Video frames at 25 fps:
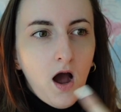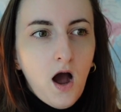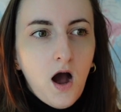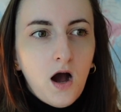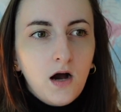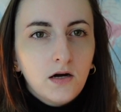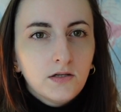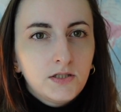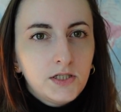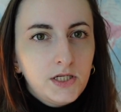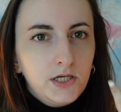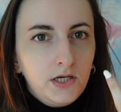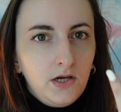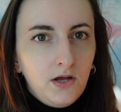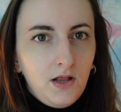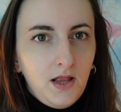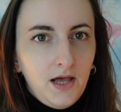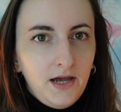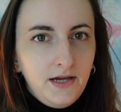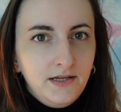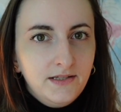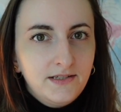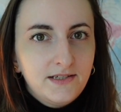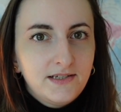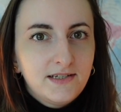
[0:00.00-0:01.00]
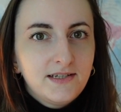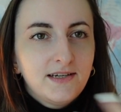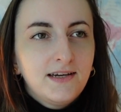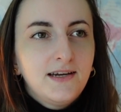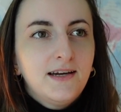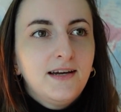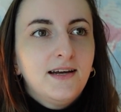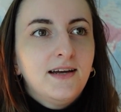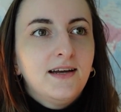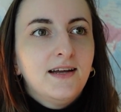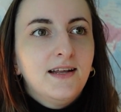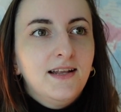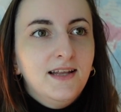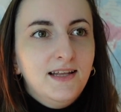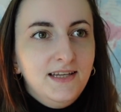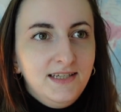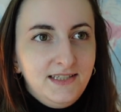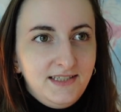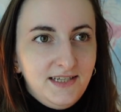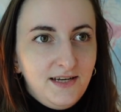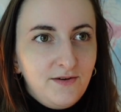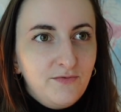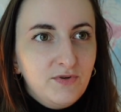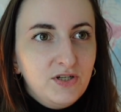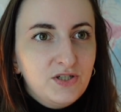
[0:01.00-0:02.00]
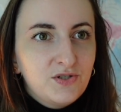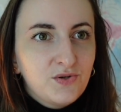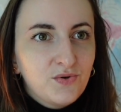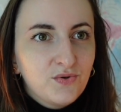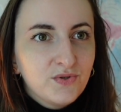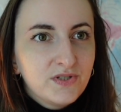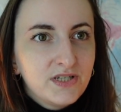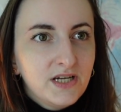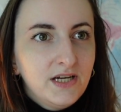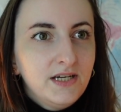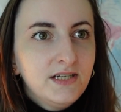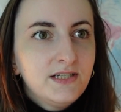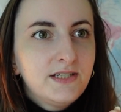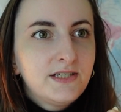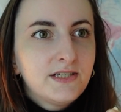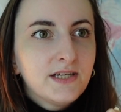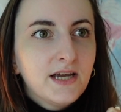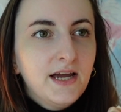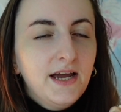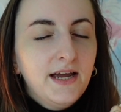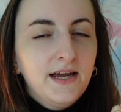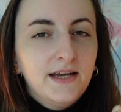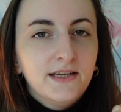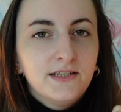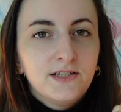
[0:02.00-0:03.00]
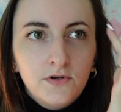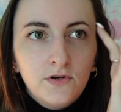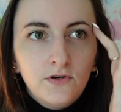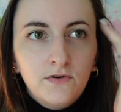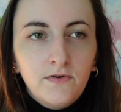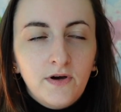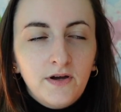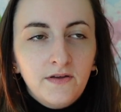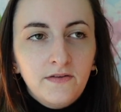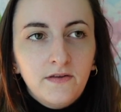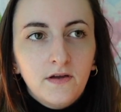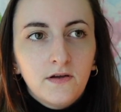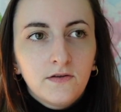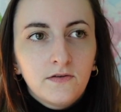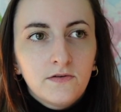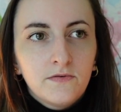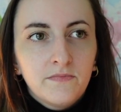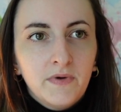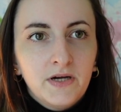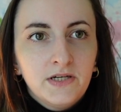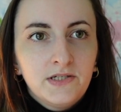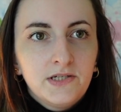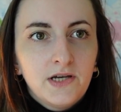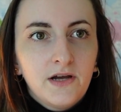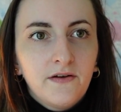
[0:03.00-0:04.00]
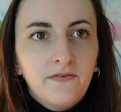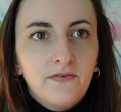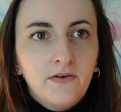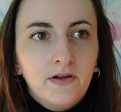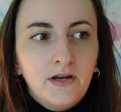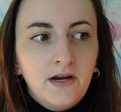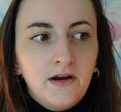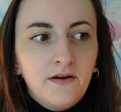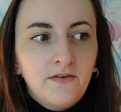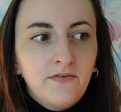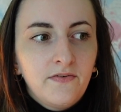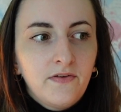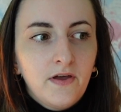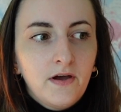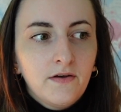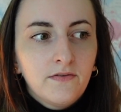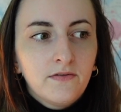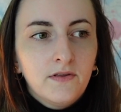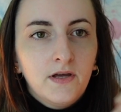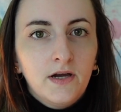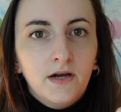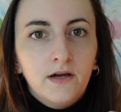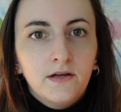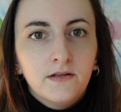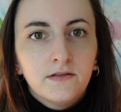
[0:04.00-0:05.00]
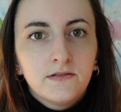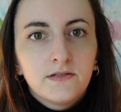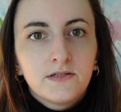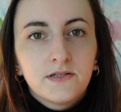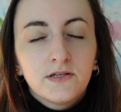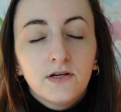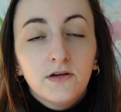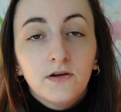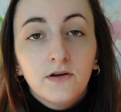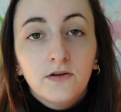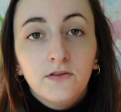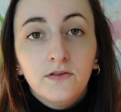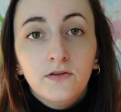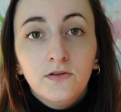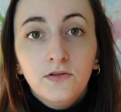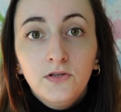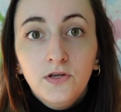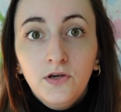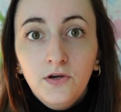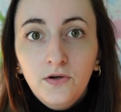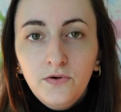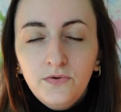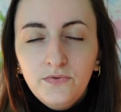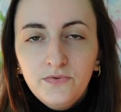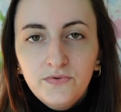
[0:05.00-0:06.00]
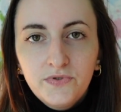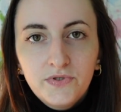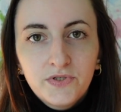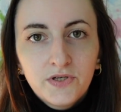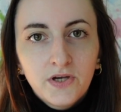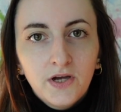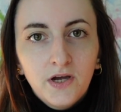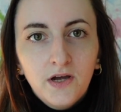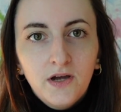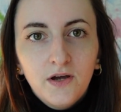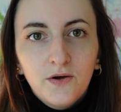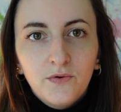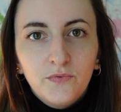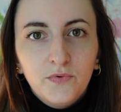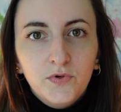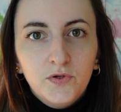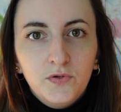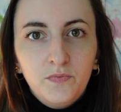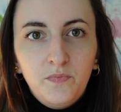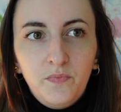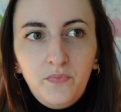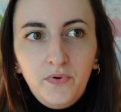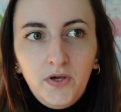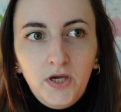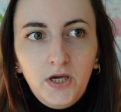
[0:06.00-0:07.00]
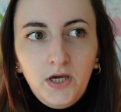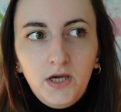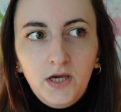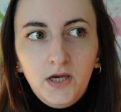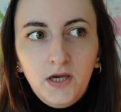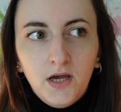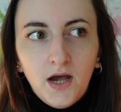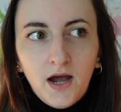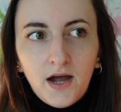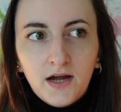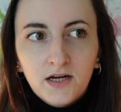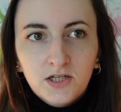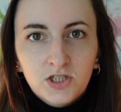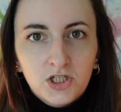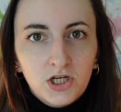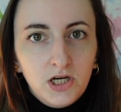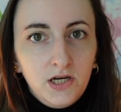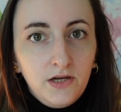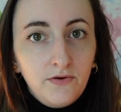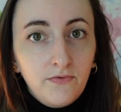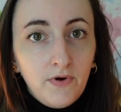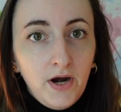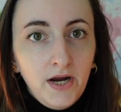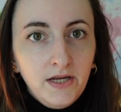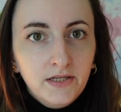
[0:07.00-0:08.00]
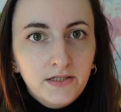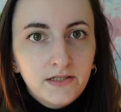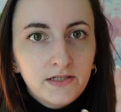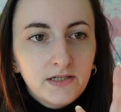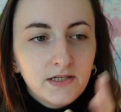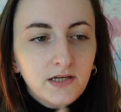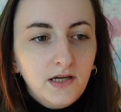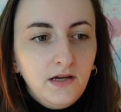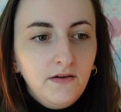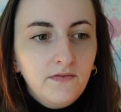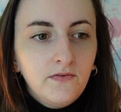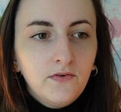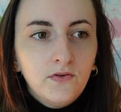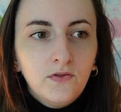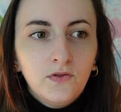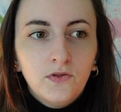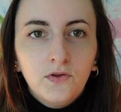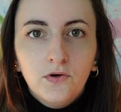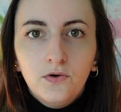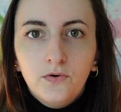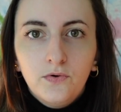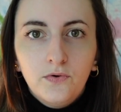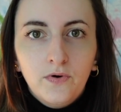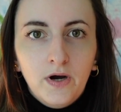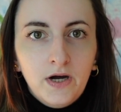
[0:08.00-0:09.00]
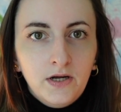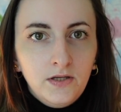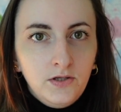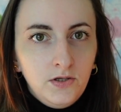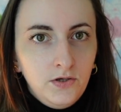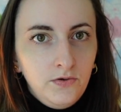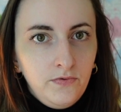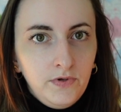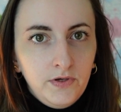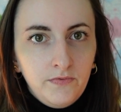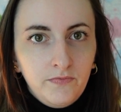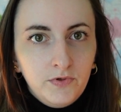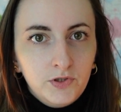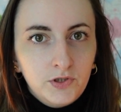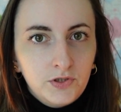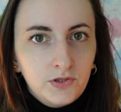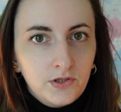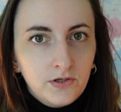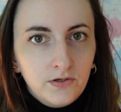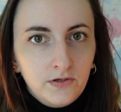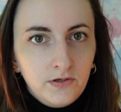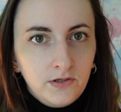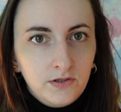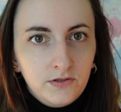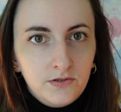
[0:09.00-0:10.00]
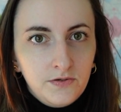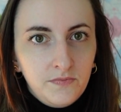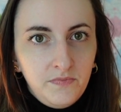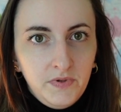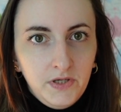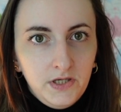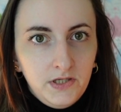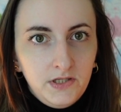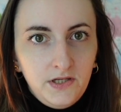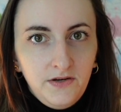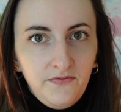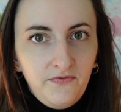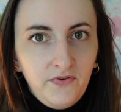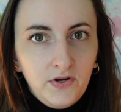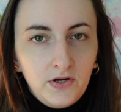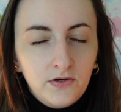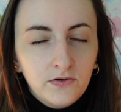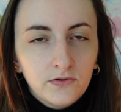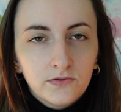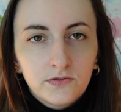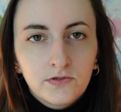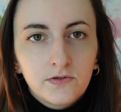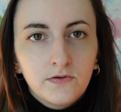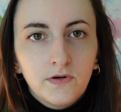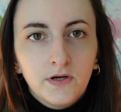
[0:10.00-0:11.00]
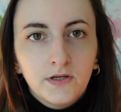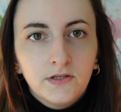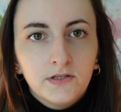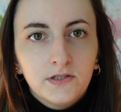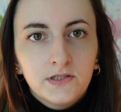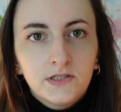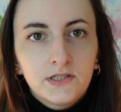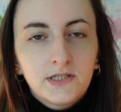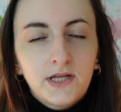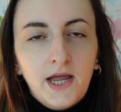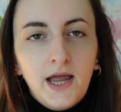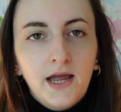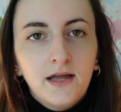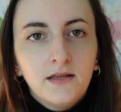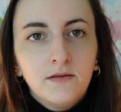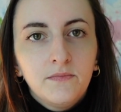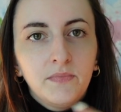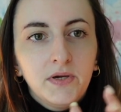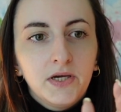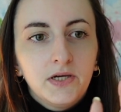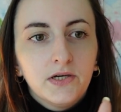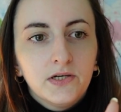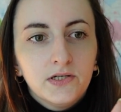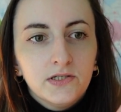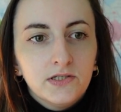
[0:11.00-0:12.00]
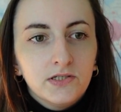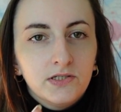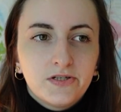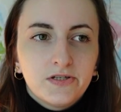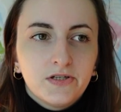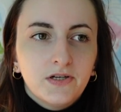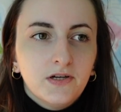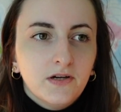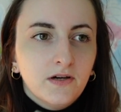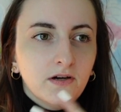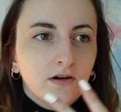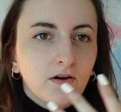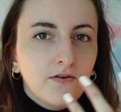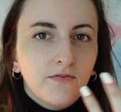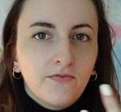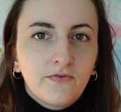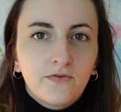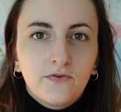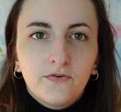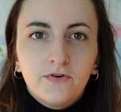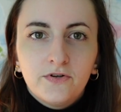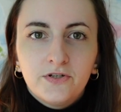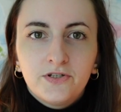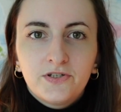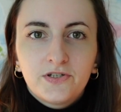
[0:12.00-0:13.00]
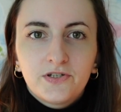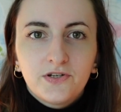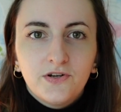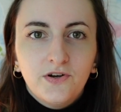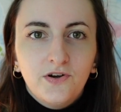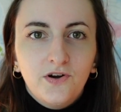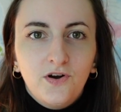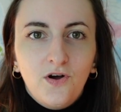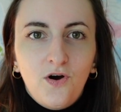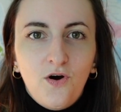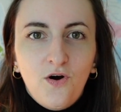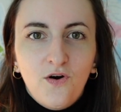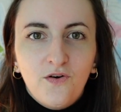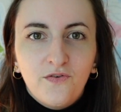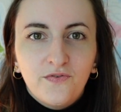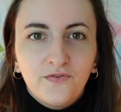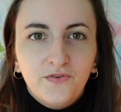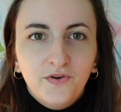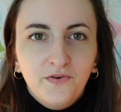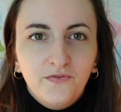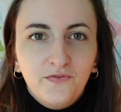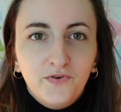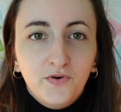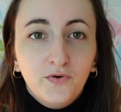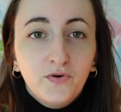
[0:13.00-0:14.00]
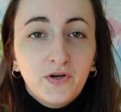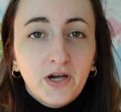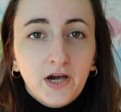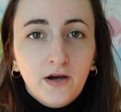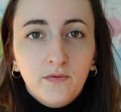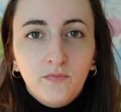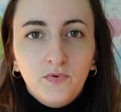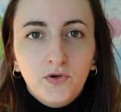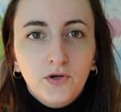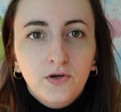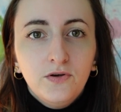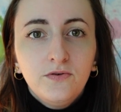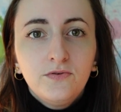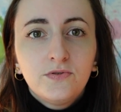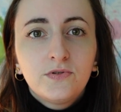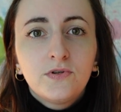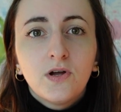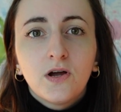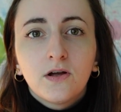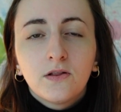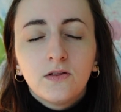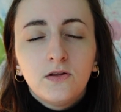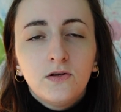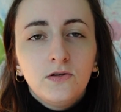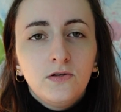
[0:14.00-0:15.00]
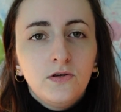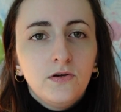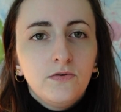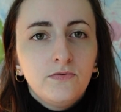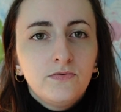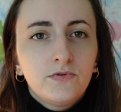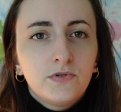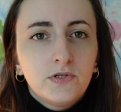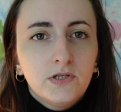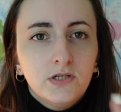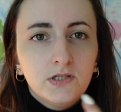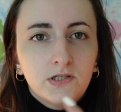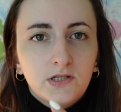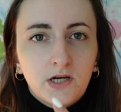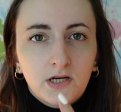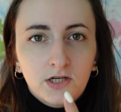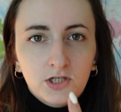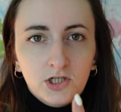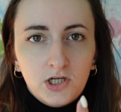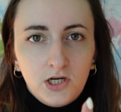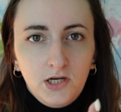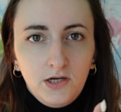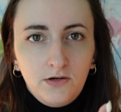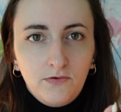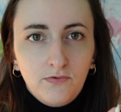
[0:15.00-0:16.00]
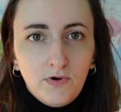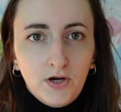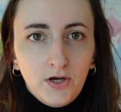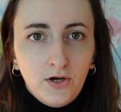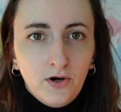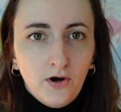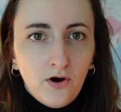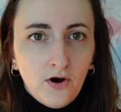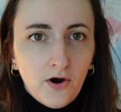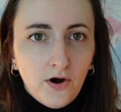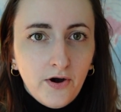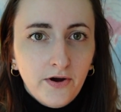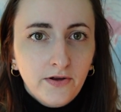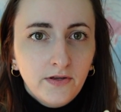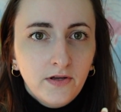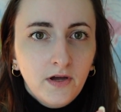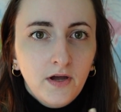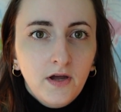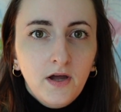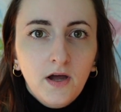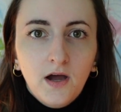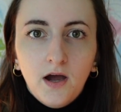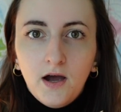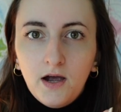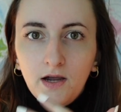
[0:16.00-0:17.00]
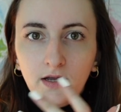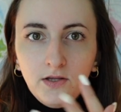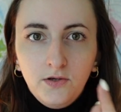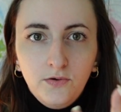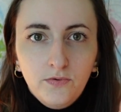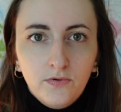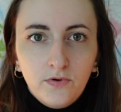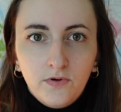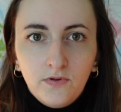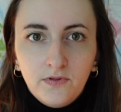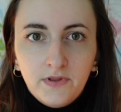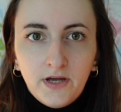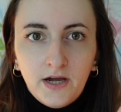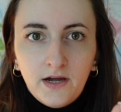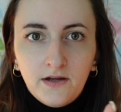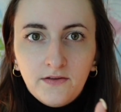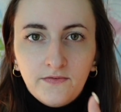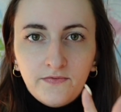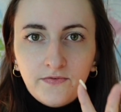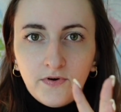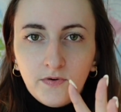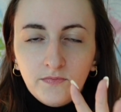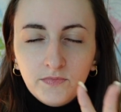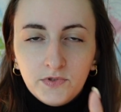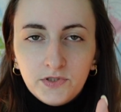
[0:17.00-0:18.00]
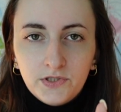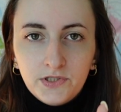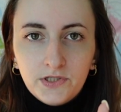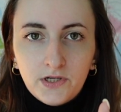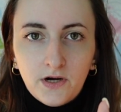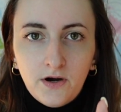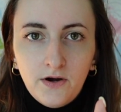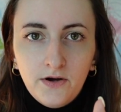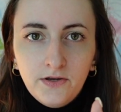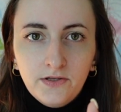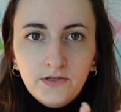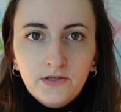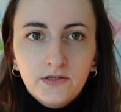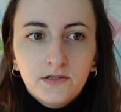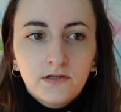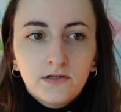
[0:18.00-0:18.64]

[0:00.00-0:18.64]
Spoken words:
articulate listening resources. And you know, I thought to myself, and I found that the news would be actually great, even though I knew it was going to be difficult to understand because of course a lot of the vocab used on the news is actually quite hard. I knew all that from the start.